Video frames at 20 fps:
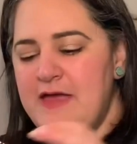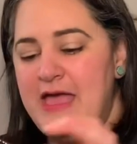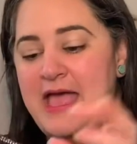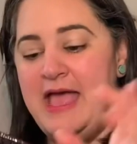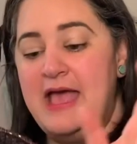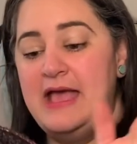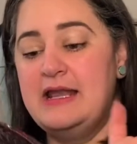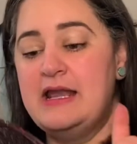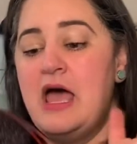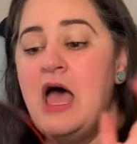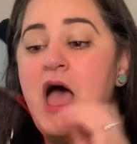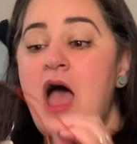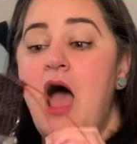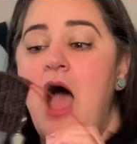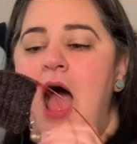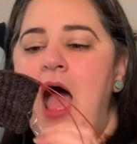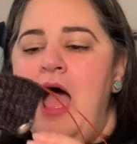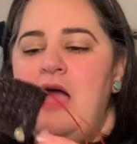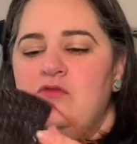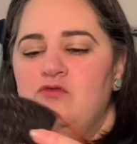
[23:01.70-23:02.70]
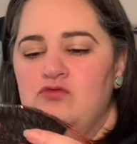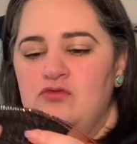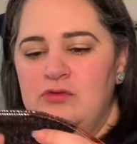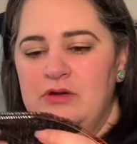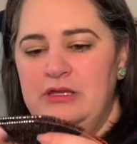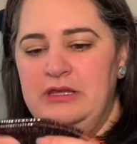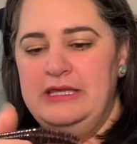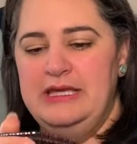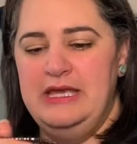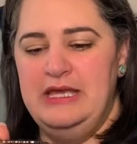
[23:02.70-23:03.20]
and I
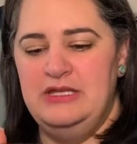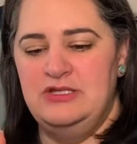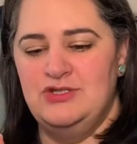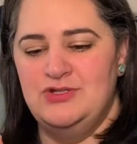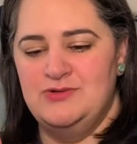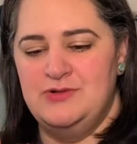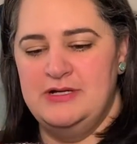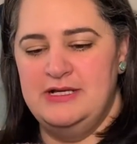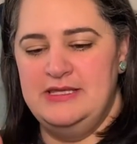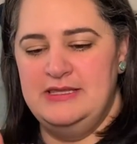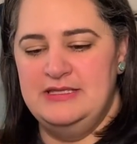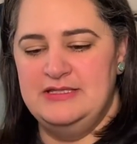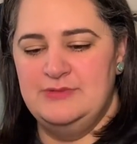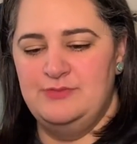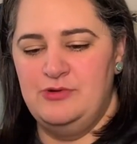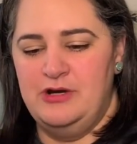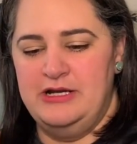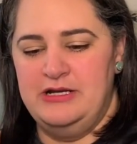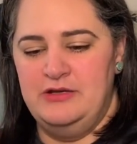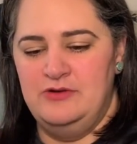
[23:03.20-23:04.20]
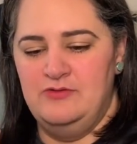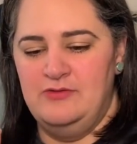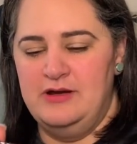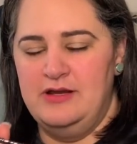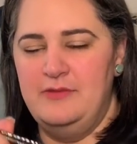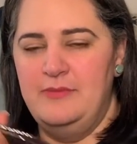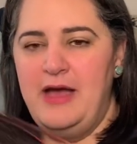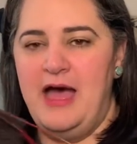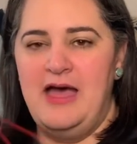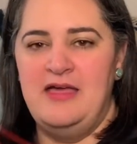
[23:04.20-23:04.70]
really enjoy this braided
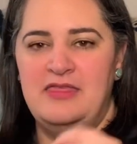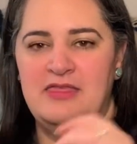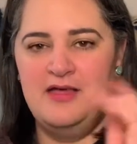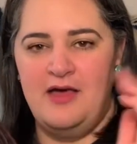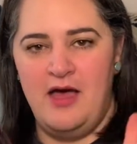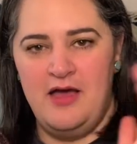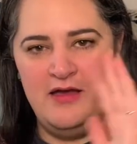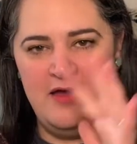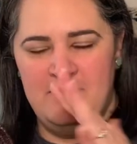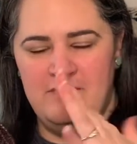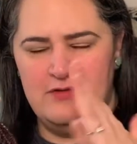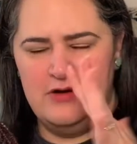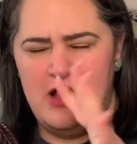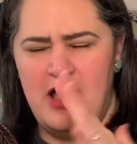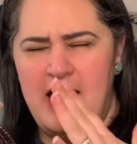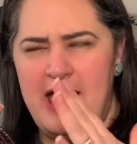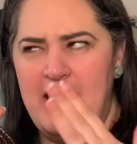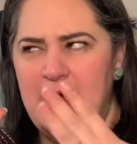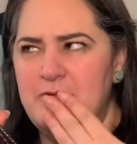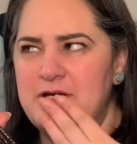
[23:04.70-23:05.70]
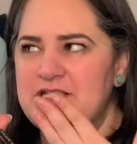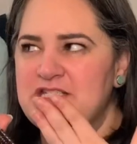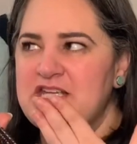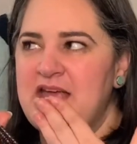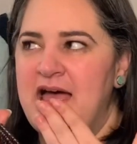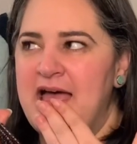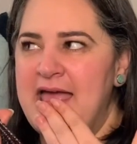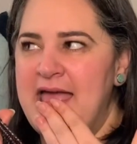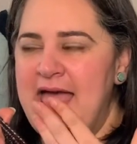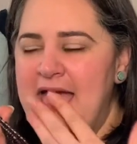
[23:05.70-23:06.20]
rib. I forgot how much
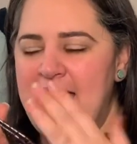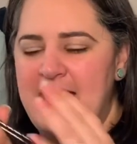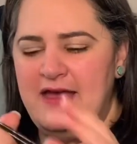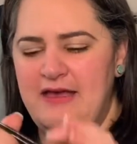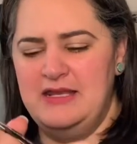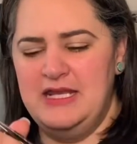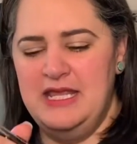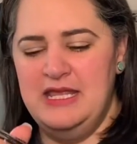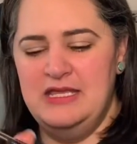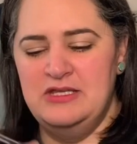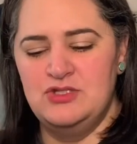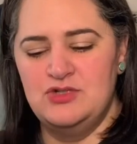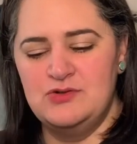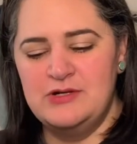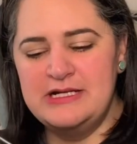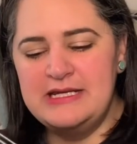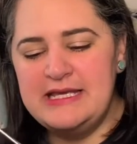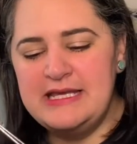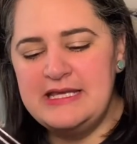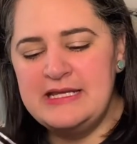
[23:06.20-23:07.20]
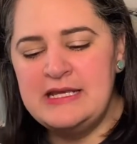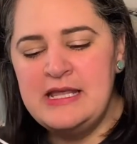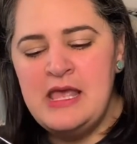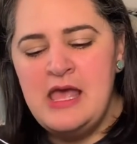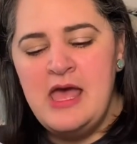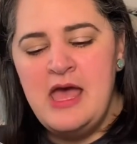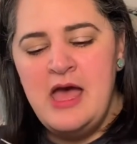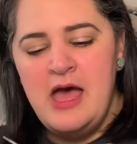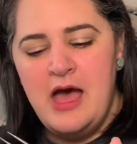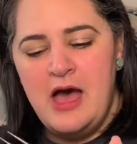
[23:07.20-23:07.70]
I had enjoyed it.
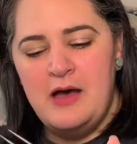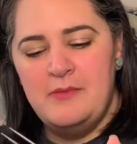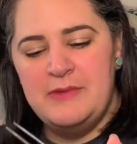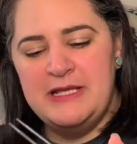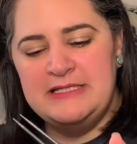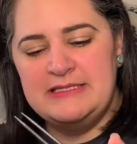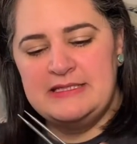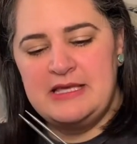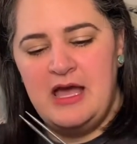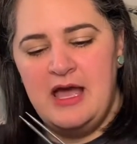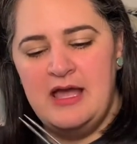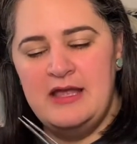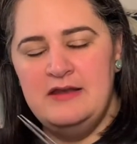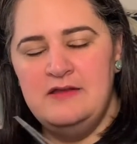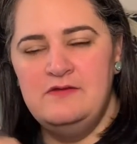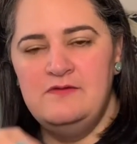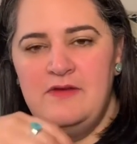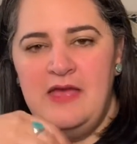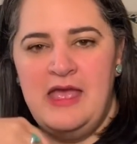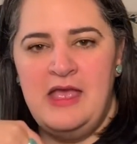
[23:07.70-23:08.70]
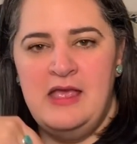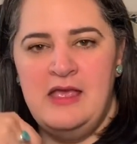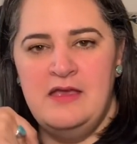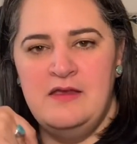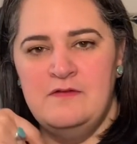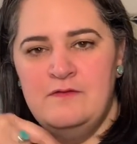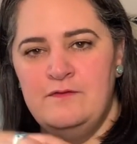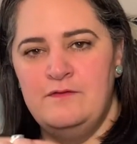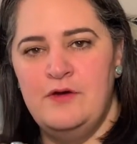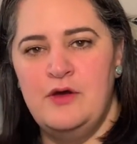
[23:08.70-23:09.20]
It's kind of a
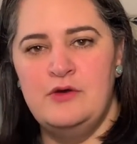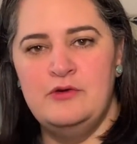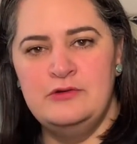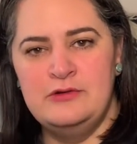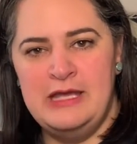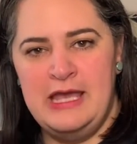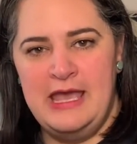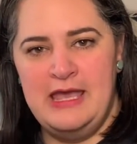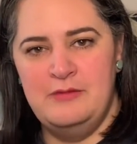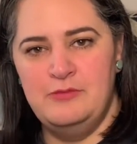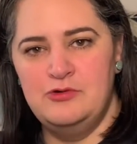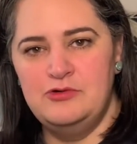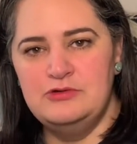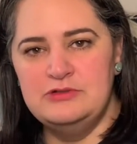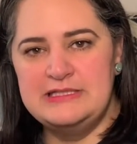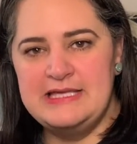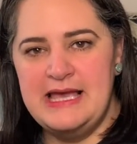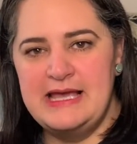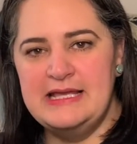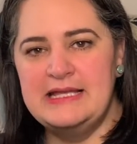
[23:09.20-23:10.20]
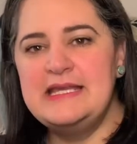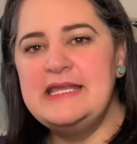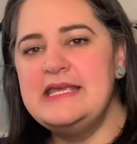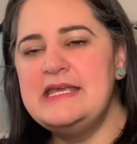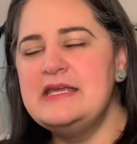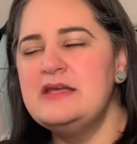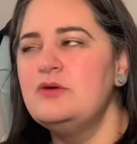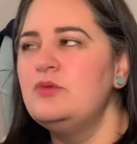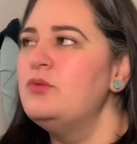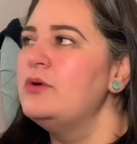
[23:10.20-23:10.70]
faux cable
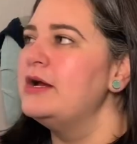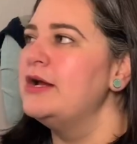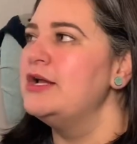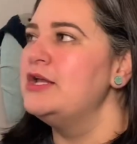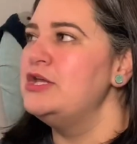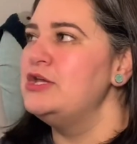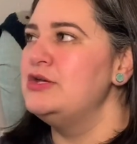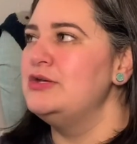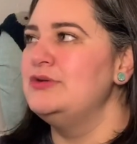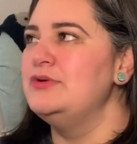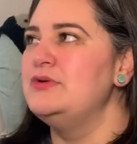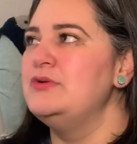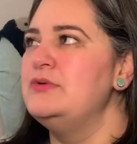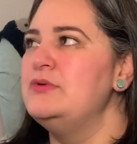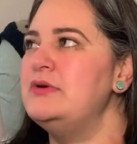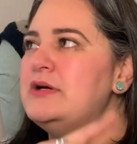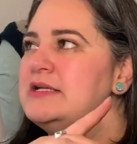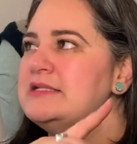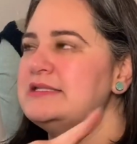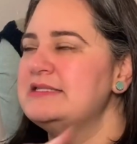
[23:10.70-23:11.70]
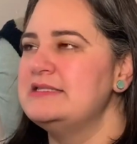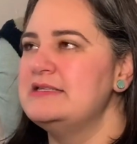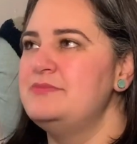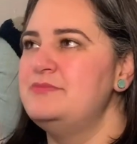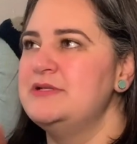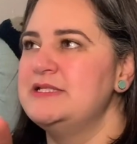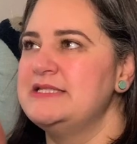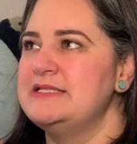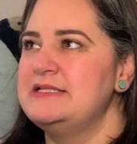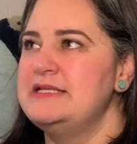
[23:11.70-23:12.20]
technique where you slip
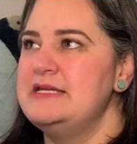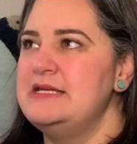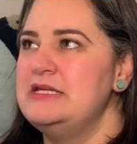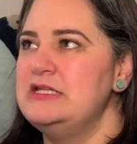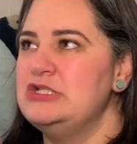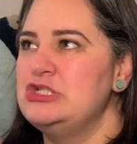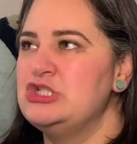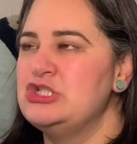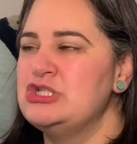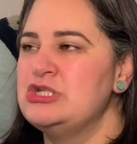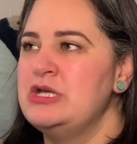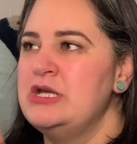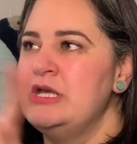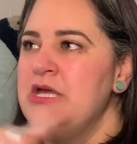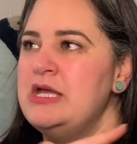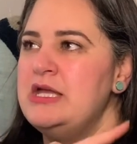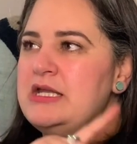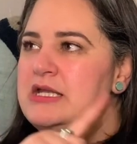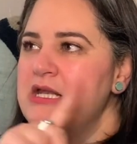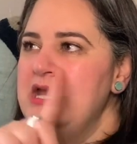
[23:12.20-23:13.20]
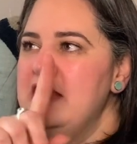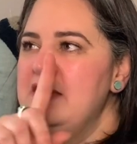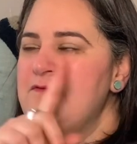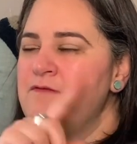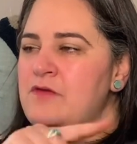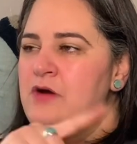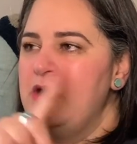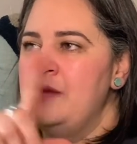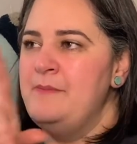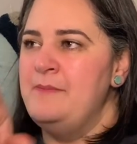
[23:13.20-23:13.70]
a stitch, knit
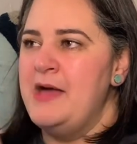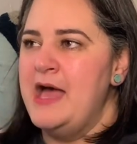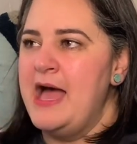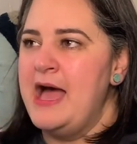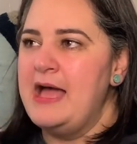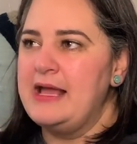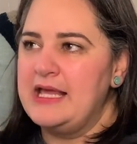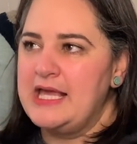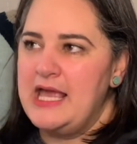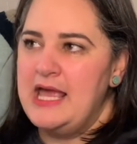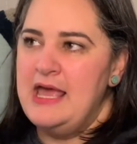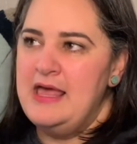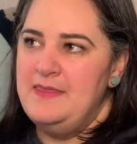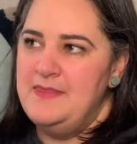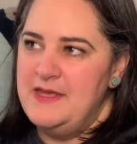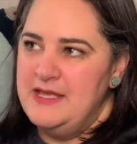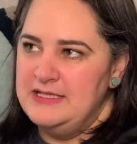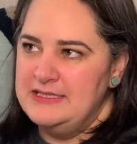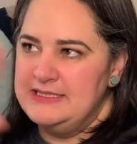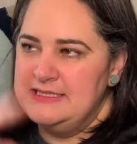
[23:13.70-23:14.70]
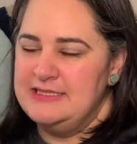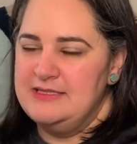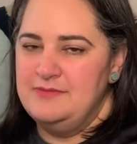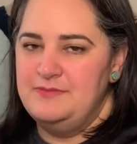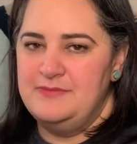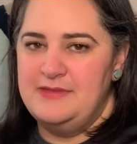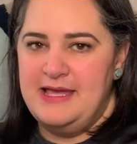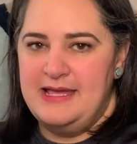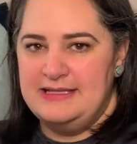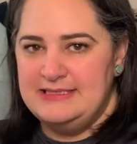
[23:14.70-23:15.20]
front and back, and then
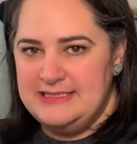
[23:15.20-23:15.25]
slip the